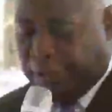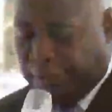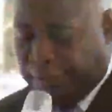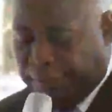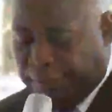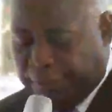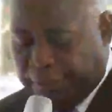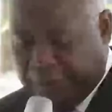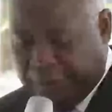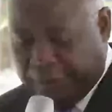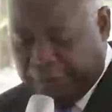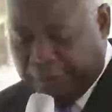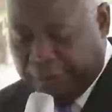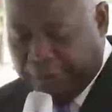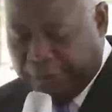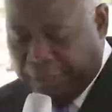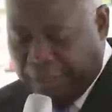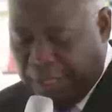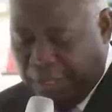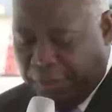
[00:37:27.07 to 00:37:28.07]

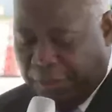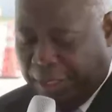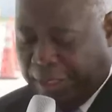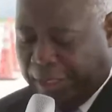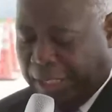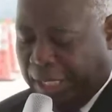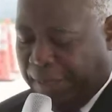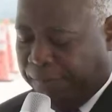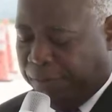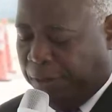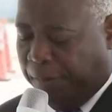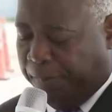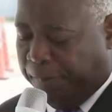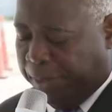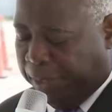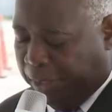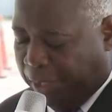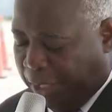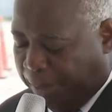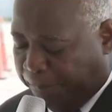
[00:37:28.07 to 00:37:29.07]
services that help to
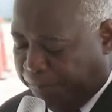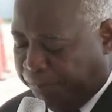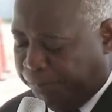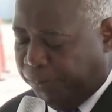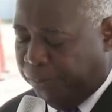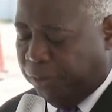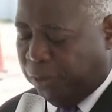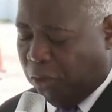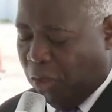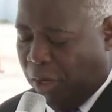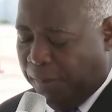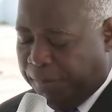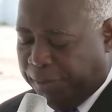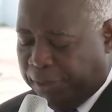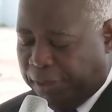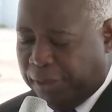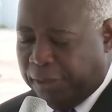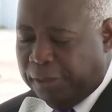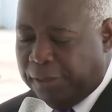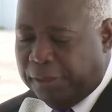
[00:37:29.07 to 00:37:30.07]
build up the
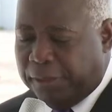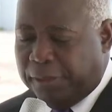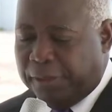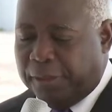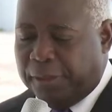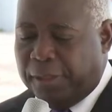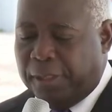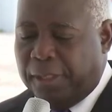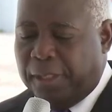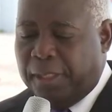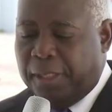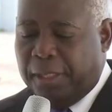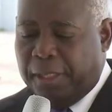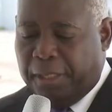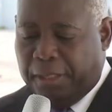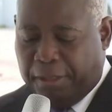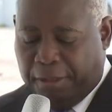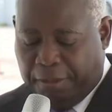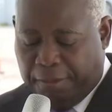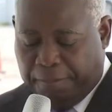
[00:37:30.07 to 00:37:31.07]
common good,
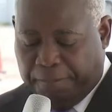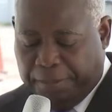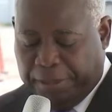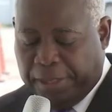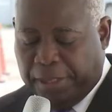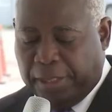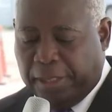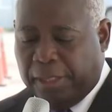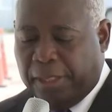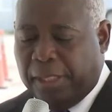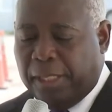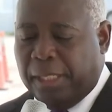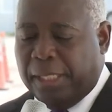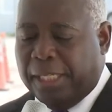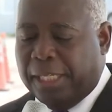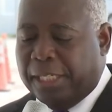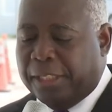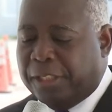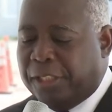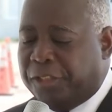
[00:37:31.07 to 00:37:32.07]
build
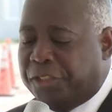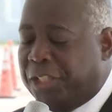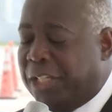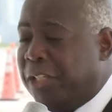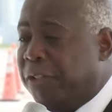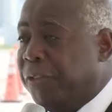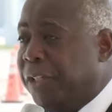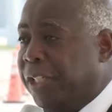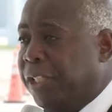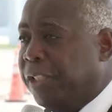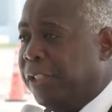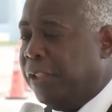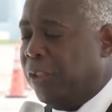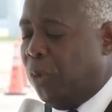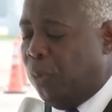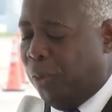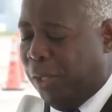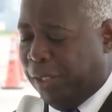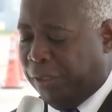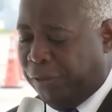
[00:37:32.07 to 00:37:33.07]

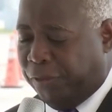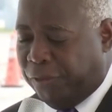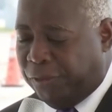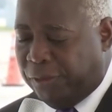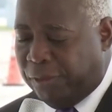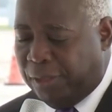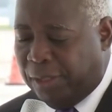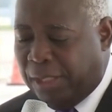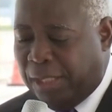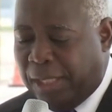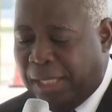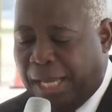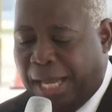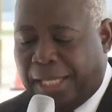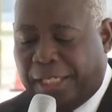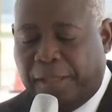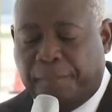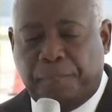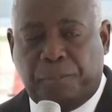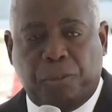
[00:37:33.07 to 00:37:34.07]
intergenerational wealth,
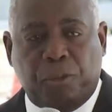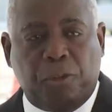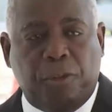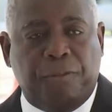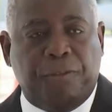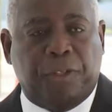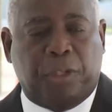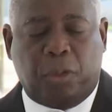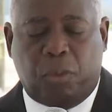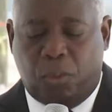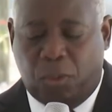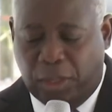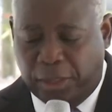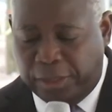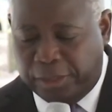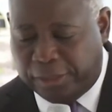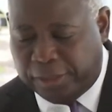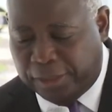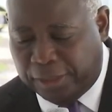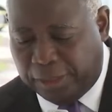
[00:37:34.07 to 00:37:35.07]
and improve the
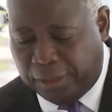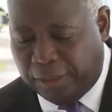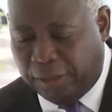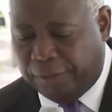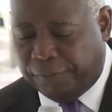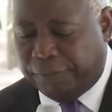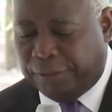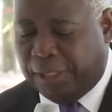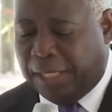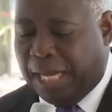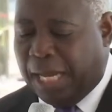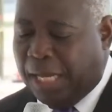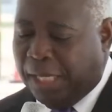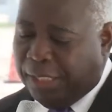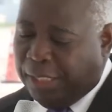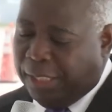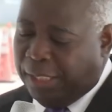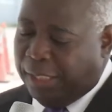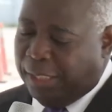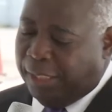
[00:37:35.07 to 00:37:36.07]
quality of our
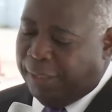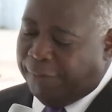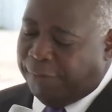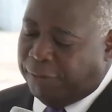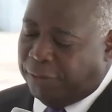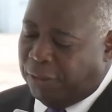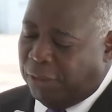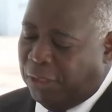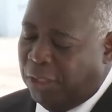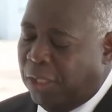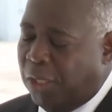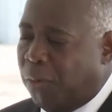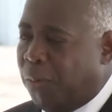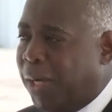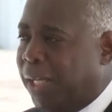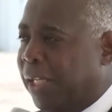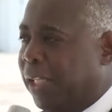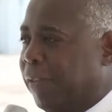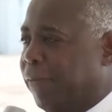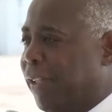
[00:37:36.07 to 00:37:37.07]
lives
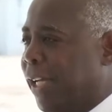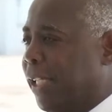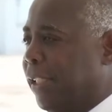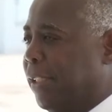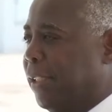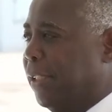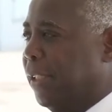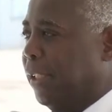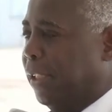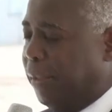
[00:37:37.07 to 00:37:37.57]
while advancing